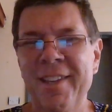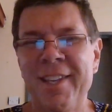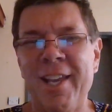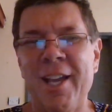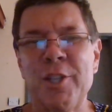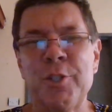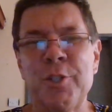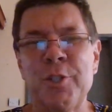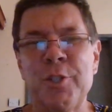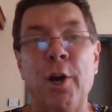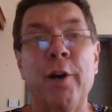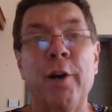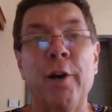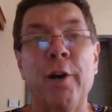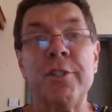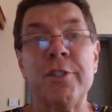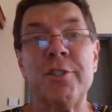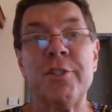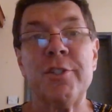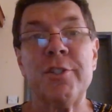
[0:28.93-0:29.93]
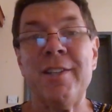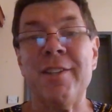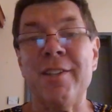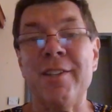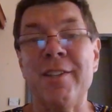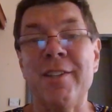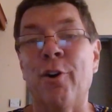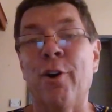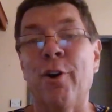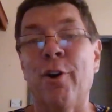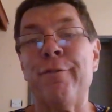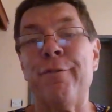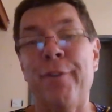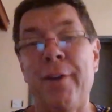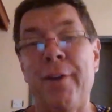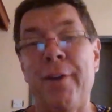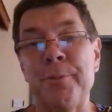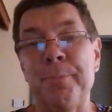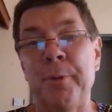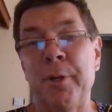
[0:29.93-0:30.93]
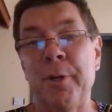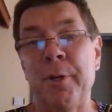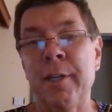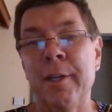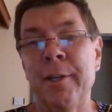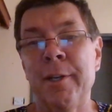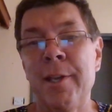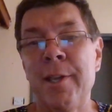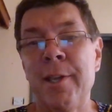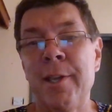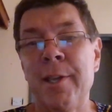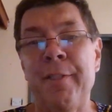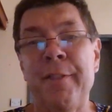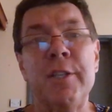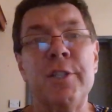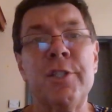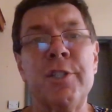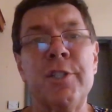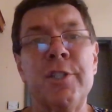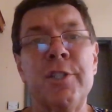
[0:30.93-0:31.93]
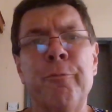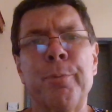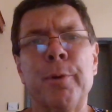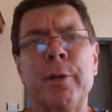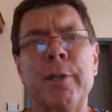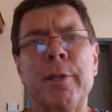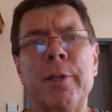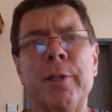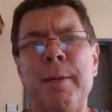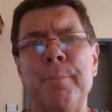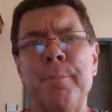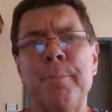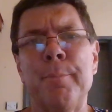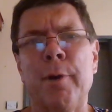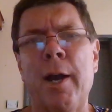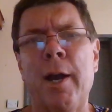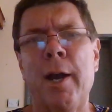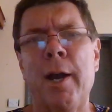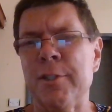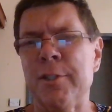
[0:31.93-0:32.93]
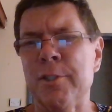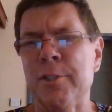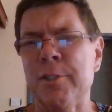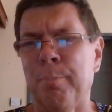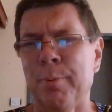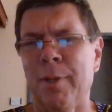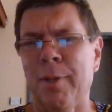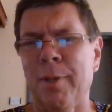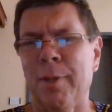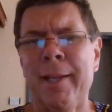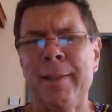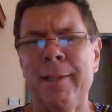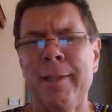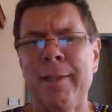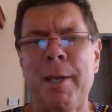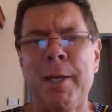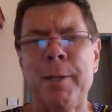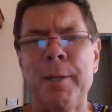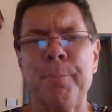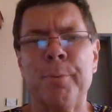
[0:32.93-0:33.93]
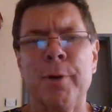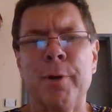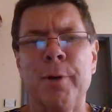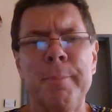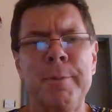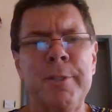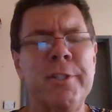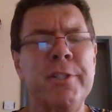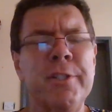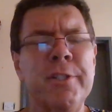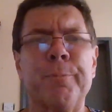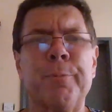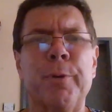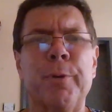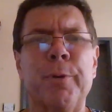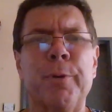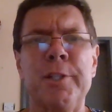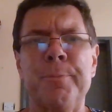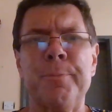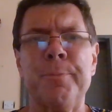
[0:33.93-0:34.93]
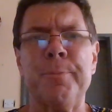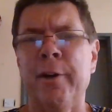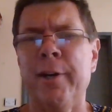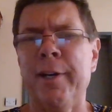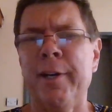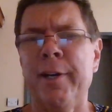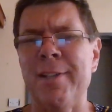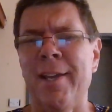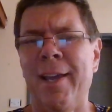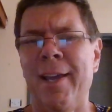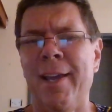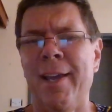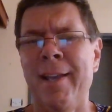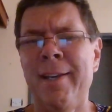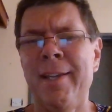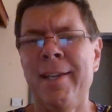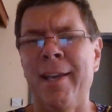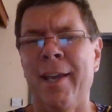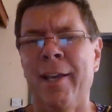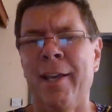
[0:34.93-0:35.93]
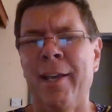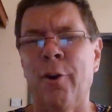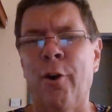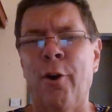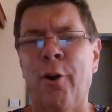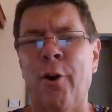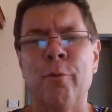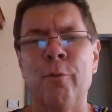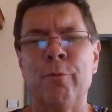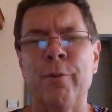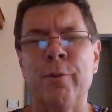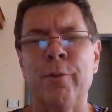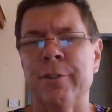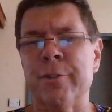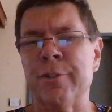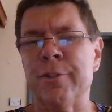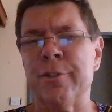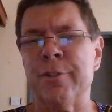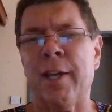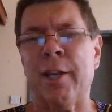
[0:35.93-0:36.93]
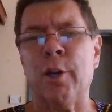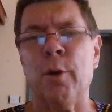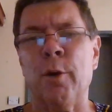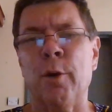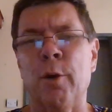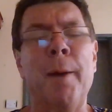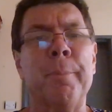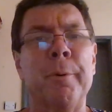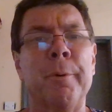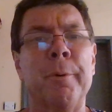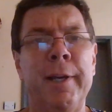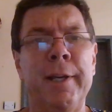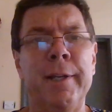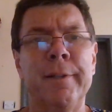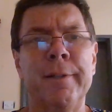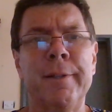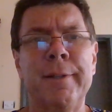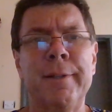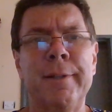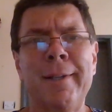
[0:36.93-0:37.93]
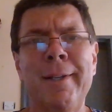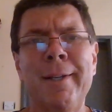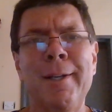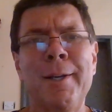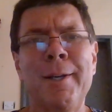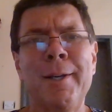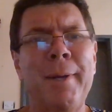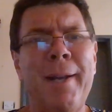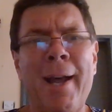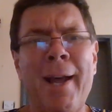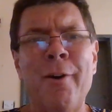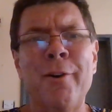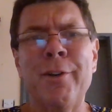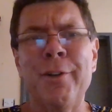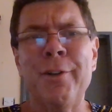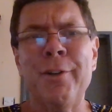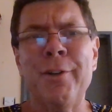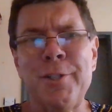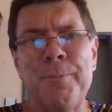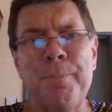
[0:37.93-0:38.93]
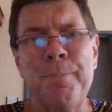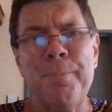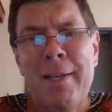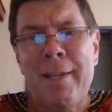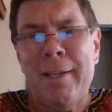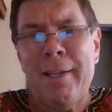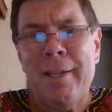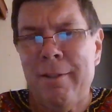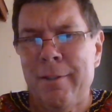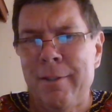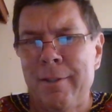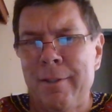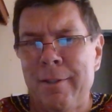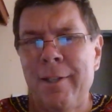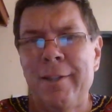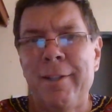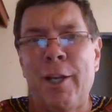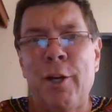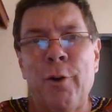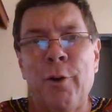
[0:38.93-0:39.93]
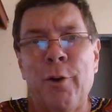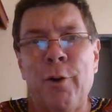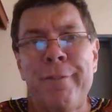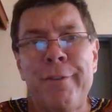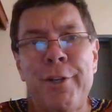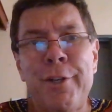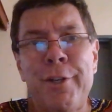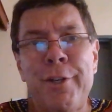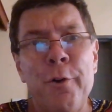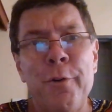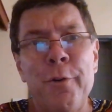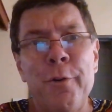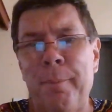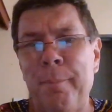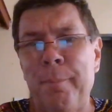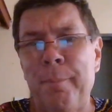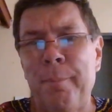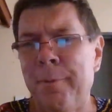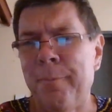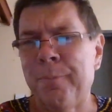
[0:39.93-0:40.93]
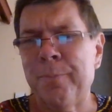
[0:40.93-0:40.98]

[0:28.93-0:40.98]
Yes, we often see this on Facebook, and these self-proclaimed prophets blindly make promises of prosperity to any and all readers that cooperate. But how could this be? They don't even know them.